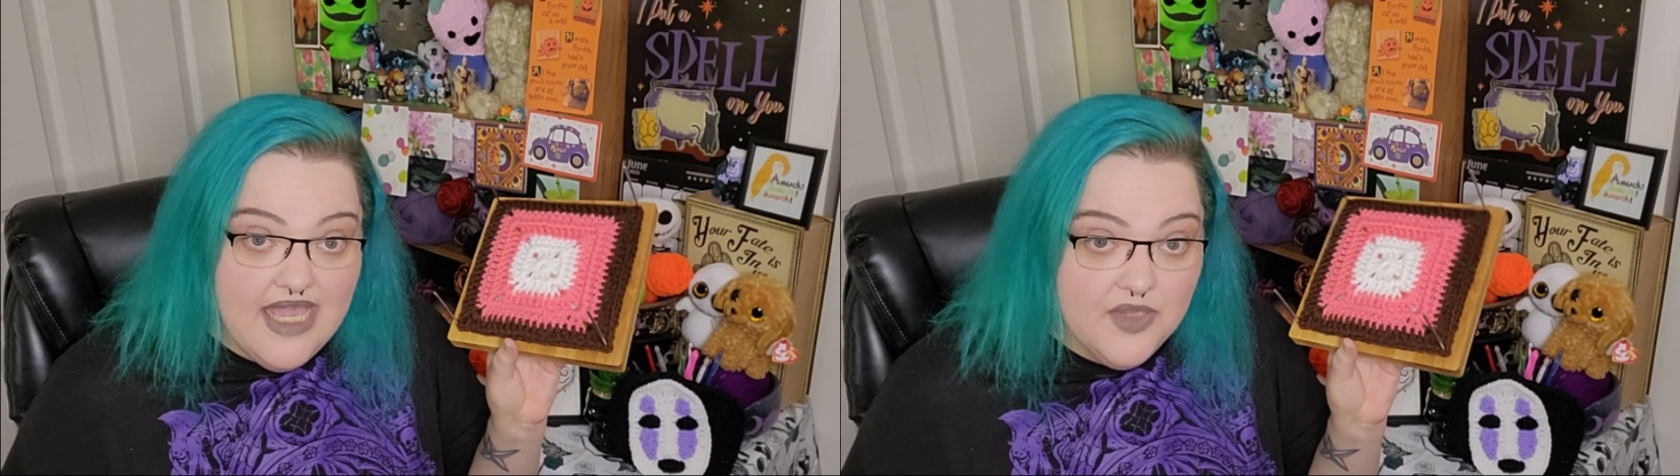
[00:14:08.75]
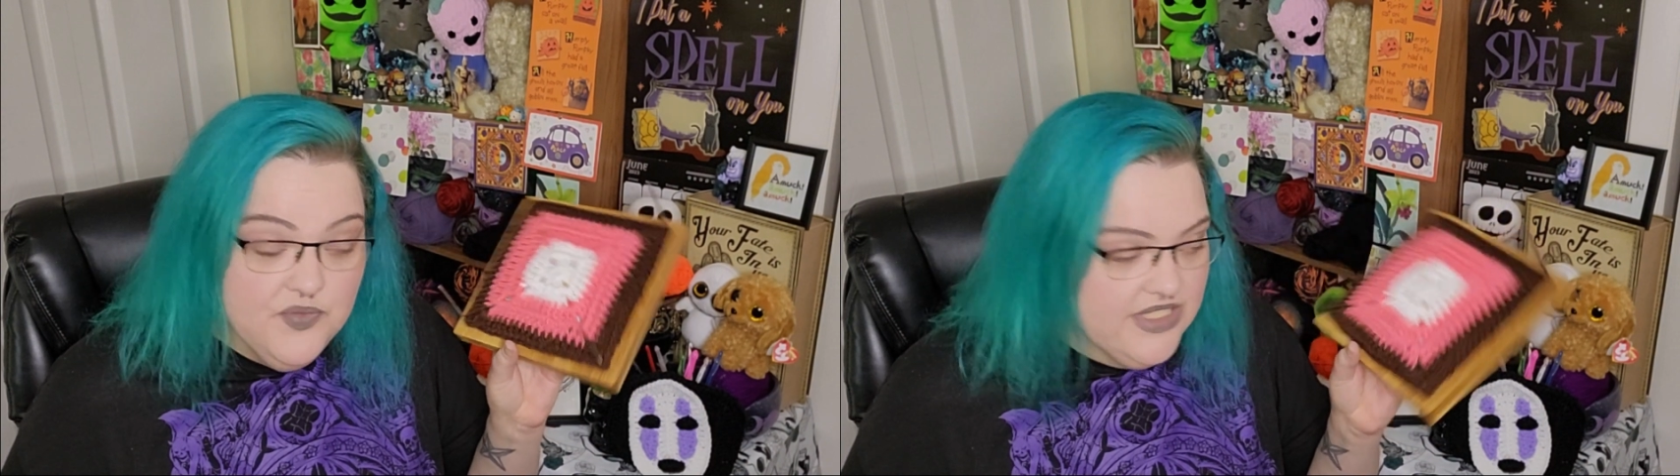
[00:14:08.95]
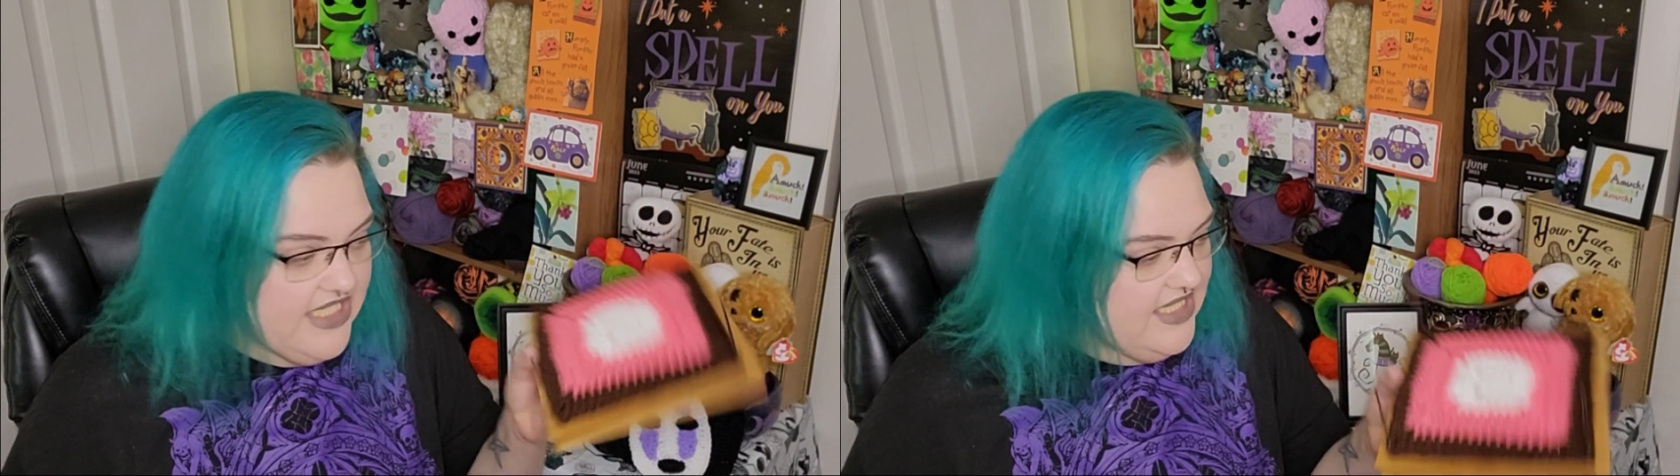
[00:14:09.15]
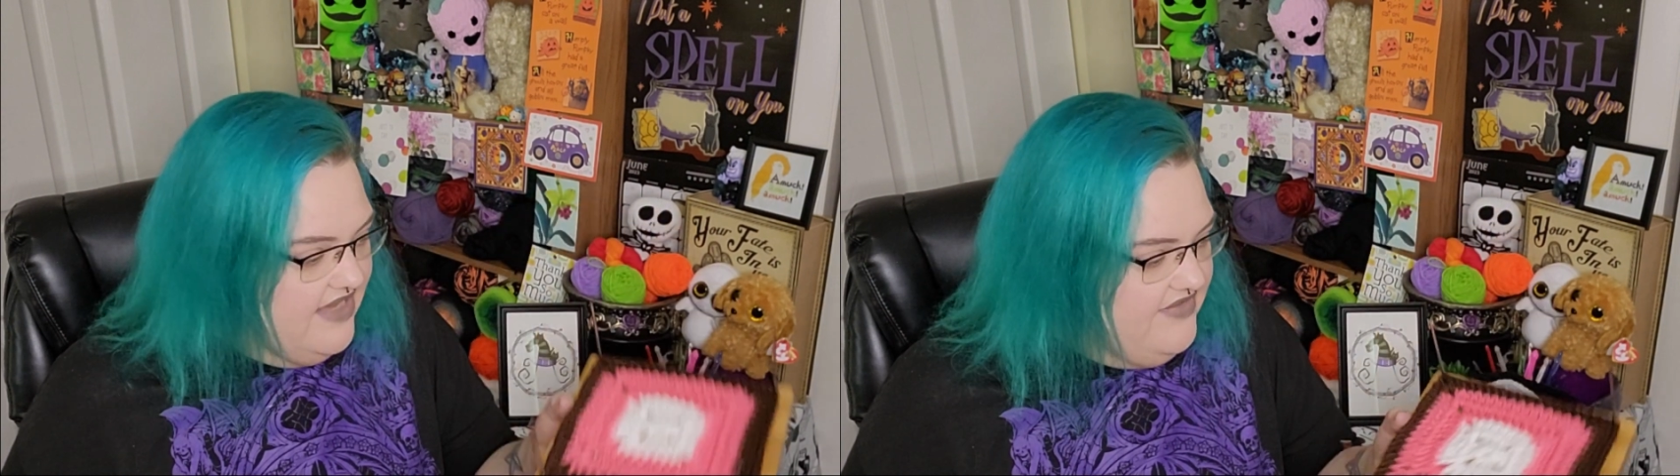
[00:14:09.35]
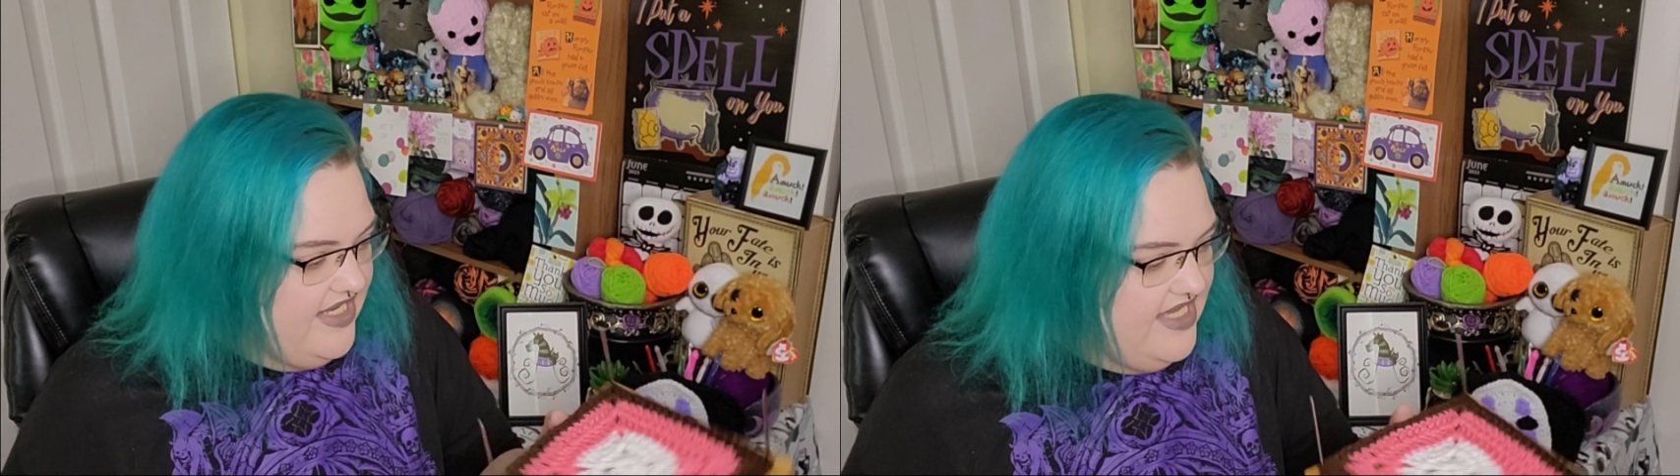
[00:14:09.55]
I really
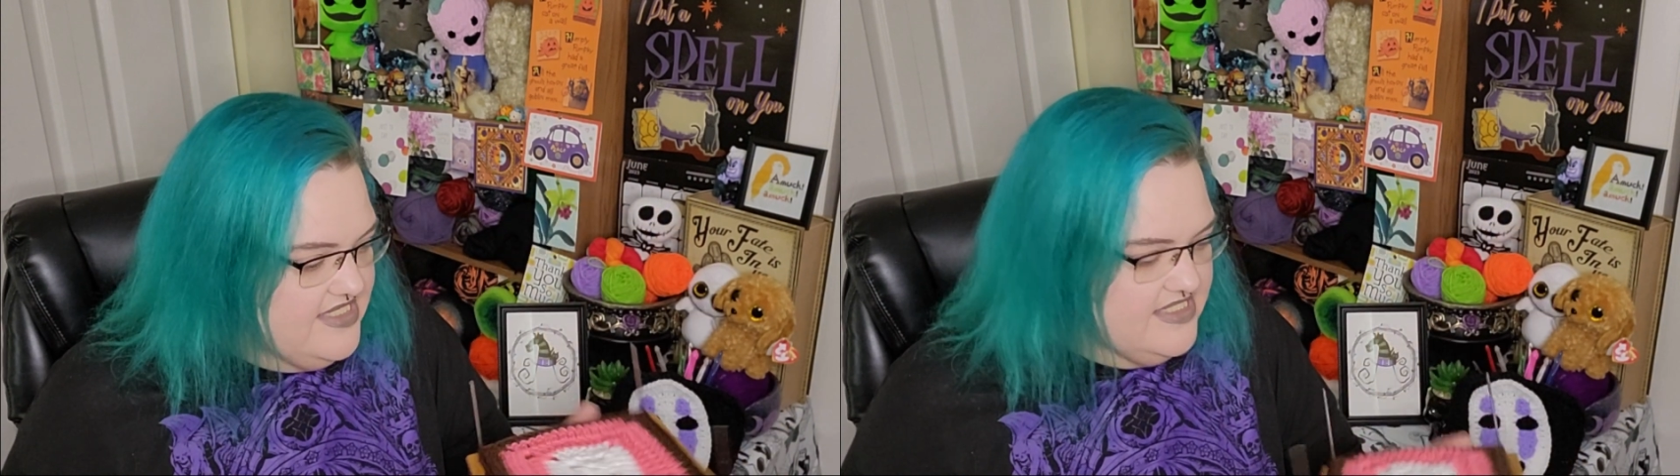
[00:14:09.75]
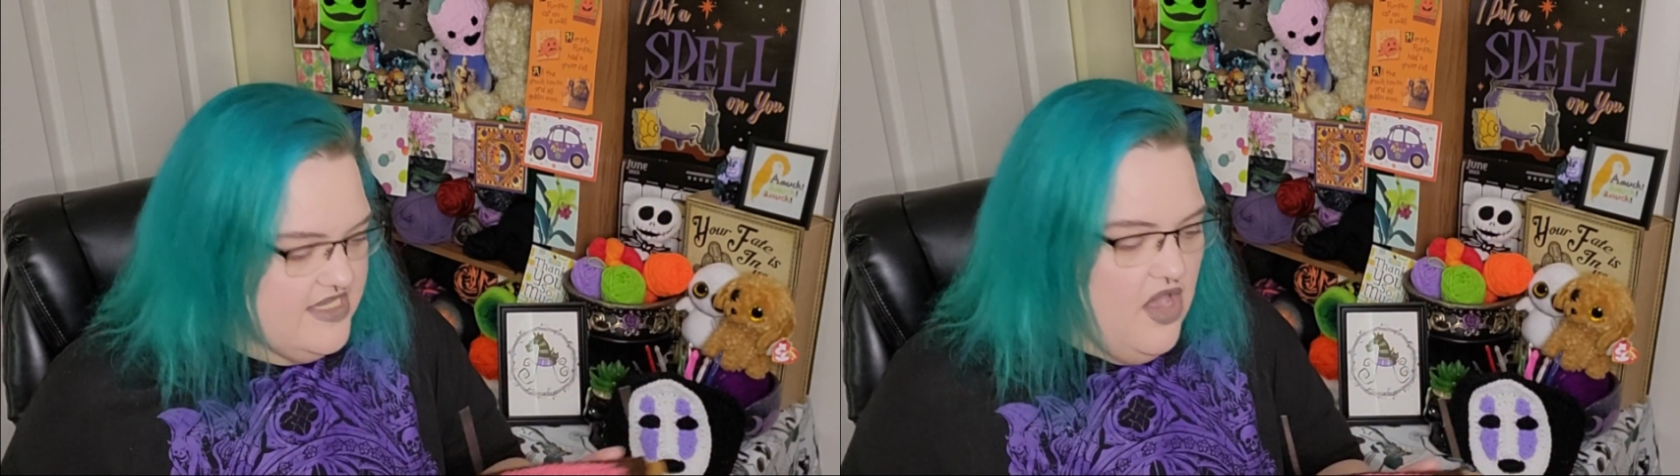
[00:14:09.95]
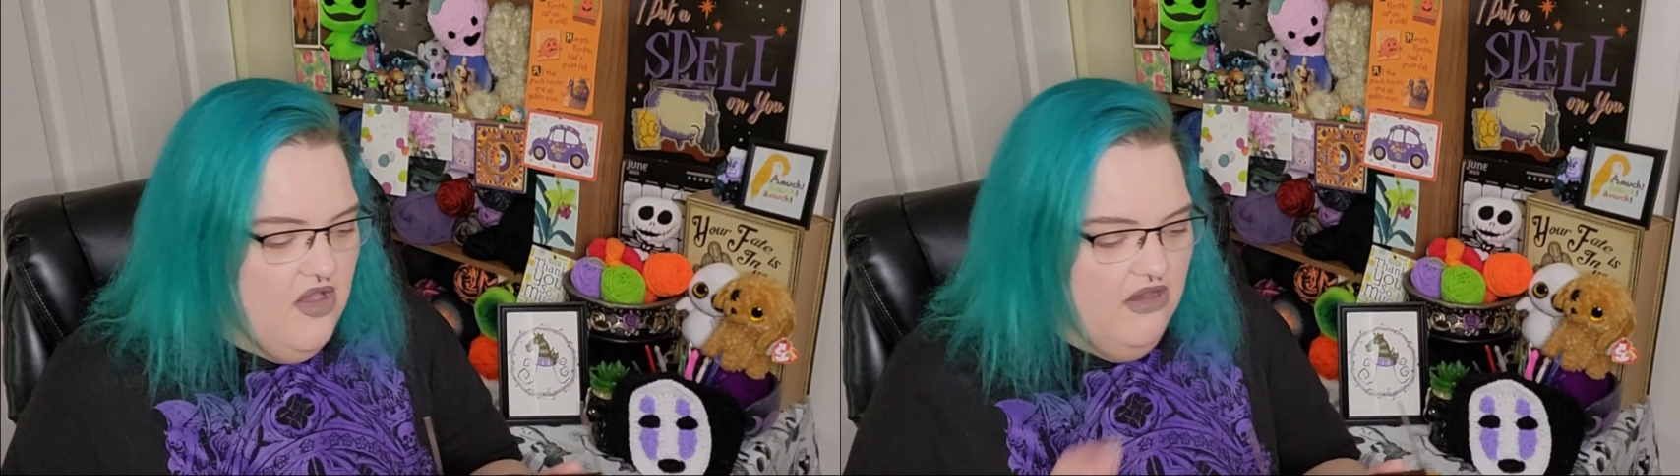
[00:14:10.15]
love it. And so